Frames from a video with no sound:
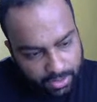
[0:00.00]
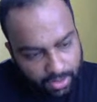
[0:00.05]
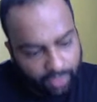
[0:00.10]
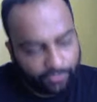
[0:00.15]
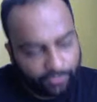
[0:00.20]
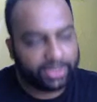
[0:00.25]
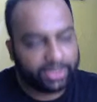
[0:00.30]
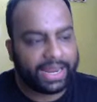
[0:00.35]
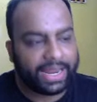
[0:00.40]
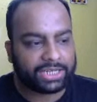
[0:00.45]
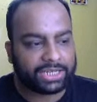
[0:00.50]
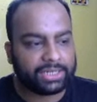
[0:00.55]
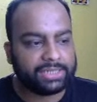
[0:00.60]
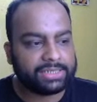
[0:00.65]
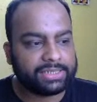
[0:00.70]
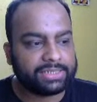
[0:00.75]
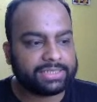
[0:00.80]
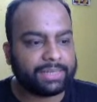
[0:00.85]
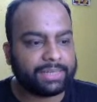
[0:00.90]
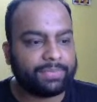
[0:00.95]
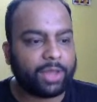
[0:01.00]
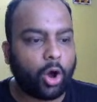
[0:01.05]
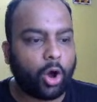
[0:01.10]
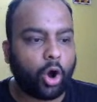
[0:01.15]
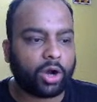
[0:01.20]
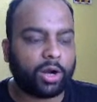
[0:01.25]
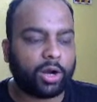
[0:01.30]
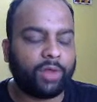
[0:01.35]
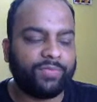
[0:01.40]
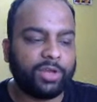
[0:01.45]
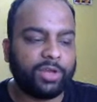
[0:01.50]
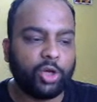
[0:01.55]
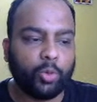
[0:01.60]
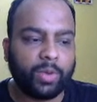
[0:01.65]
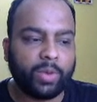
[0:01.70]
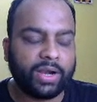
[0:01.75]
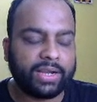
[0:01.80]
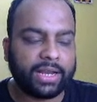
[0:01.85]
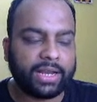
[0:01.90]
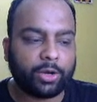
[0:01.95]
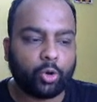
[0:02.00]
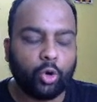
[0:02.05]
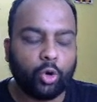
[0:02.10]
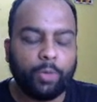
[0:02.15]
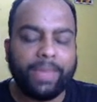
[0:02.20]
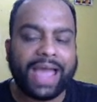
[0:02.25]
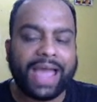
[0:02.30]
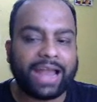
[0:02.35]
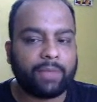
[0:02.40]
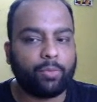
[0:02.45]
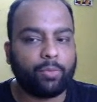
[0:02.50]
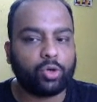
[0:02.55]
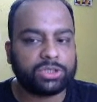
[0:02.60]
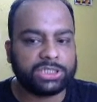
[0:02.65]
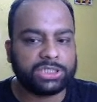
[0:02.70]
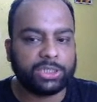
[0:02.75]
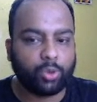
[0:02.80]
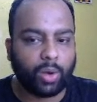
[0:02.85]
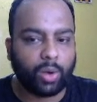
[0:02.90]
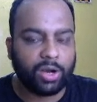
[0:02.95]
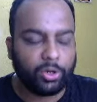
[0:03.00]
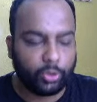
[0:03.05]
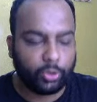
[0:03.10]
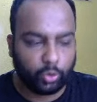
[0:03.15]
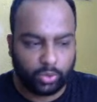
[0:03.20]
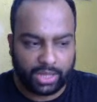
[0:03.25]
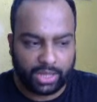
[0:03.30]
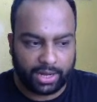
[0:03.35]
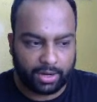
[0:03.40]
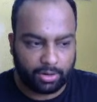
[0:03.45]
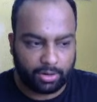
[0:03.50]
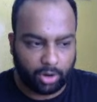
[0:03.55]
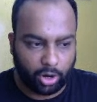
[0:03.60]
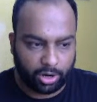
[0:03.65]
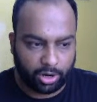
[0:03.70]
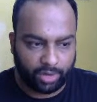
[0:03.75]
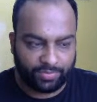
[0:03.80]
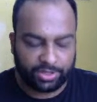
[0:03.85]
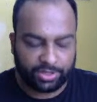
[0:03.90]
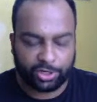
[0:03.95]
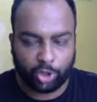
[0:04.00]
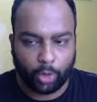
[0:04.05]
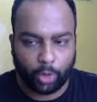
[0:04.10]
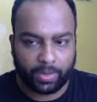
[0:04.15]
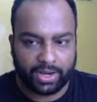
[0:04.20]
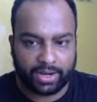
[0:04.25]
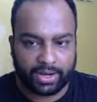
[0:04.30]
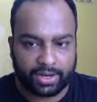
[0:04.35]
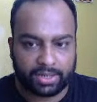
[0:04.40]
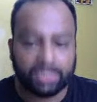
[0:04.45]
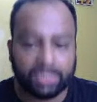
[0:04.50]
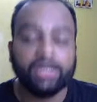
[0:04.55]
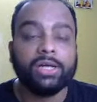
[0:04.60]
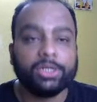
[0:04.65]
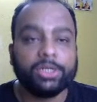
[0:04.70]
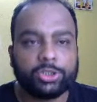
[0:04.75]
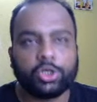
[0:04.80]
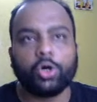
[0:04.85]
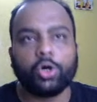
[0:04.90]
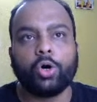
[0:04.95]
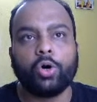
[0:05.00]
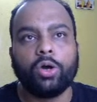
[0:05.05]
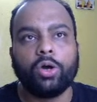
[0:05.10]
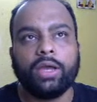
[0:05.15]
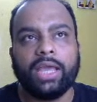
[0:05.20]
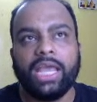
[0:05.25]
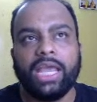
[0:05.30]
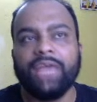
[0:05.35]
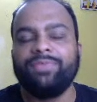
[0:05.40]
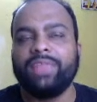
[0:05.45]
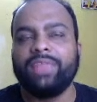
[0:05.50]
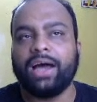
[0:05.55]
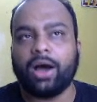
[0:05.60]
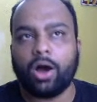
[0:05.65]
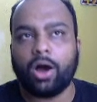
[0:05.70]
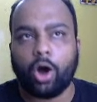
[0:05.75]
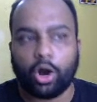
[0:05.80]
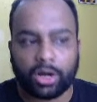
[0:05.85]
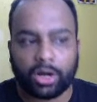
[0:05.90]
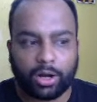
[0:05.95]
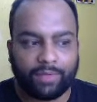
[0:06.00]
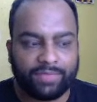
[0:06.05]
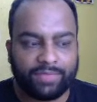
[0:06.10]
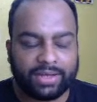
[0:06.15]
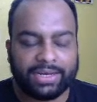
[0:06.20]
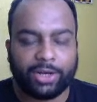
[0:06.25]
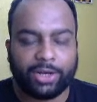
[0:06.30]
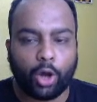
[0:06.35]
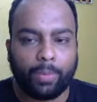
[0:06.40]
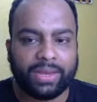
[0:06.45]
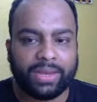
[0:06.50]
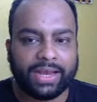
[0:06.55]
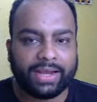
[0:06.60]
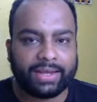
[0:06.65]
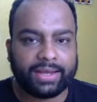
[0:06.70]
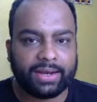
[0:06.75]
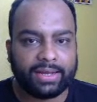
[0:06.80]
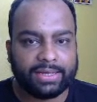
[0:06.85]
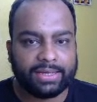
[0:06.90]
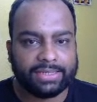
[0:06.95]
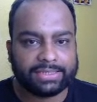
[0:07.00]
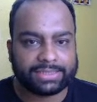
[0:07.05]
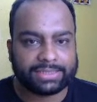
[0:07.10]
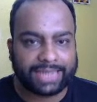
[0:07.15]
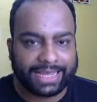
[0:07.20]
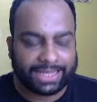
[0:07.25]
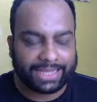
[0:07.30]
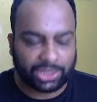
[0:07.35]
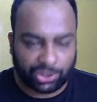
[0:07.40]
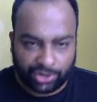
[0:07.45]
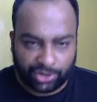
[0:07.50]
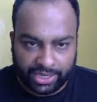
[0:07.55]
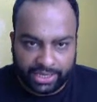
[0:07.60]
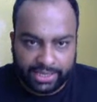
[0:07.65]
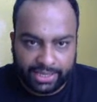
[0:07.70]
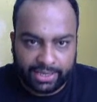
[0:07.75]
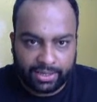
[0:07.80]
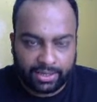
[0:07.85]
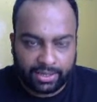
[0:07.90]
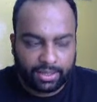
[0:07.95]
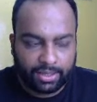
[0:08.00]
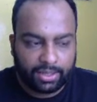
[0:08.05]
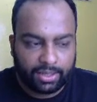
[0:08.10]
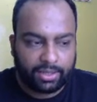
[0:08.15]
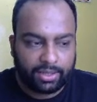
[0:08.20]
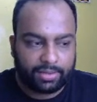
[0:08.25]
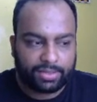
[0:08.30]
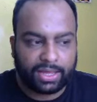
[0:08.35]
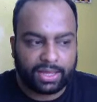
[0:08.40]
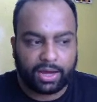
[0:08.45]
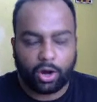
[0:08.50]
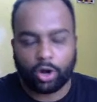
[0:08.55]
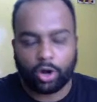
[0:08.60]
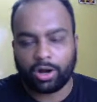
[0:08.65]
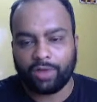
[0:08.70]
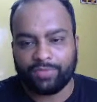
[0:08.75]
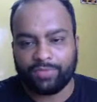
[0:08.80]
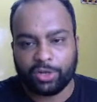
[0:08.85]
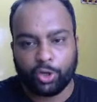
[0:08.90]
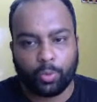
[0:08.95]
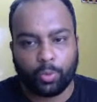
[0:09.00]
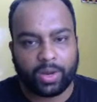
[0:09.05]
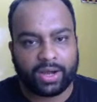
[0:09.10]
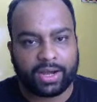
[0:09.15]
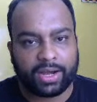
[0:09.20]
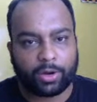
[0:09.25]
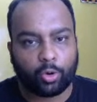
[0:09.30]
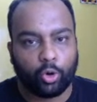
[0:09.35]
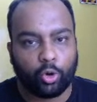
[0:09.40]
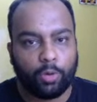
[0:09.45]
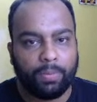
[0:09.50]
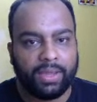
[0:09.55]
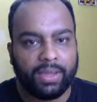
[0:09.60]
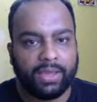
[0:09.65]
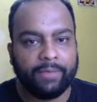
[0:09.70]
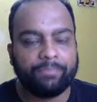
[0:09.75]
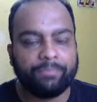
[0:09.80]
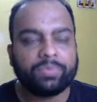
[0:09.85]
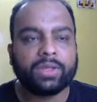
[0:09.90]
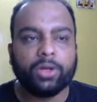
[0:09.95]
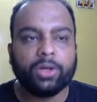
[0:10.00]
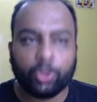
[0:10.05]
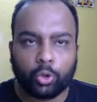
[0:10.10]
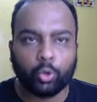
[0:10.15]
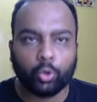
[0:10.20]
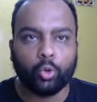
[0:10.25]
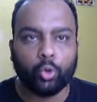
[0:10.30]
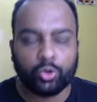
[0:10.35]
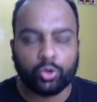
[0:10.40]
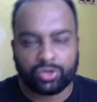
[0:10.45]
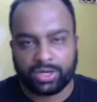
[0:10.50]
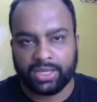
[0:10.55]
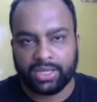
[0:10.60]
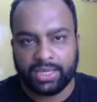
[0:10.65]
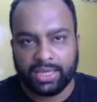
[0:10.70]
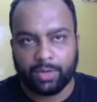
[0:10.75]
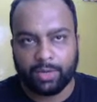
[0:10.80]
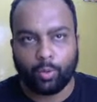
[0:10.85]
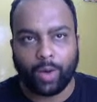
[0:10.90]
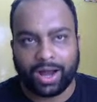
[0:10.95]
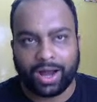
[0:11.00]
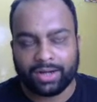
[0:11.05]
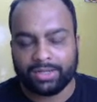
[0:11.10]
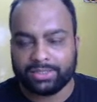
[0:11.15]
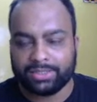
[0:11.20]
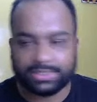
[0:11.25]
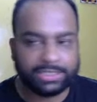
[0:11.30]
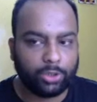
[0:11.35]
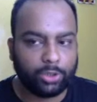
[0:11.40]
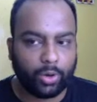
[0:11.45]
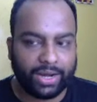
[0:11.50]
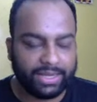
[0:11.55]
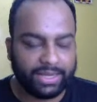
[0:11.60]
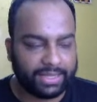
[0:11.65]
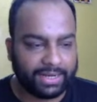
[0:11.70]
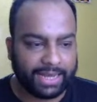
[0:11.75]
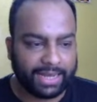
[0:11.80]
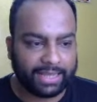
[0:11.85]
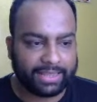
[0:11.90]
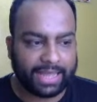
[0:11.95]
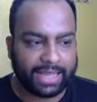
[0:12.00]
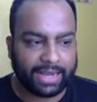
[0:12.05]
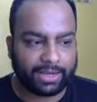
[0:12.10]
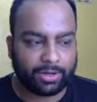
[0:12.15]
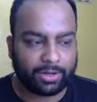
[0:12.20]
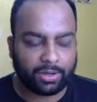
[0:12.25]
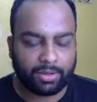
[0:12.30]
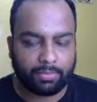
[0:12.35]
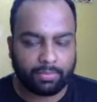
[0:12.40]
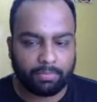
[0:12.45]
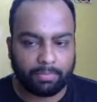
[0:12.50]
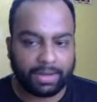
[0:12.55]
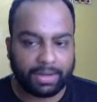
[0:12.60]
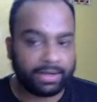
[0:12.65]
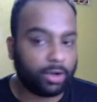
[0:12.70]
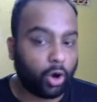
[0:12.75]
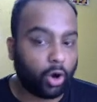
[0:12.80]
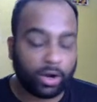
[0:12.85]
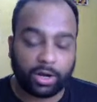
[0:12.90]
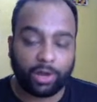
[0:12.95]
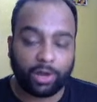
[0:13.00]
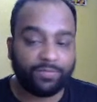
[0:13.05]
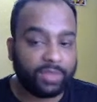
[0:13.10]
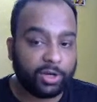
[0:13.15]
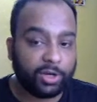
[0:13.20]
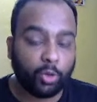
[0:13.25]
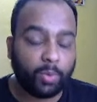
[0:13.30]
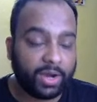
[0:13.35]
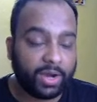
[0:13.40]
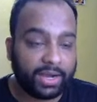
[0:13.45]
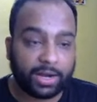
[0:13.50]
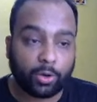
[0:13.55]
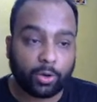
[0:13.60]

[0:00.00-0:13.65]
For the rational system, the order of the numerator could be at most equal to the order of the denominator. So if the order of the denominator is like 3, the order of the numerator could be 2, 3, 1, 0, anything like that. But order of the numerator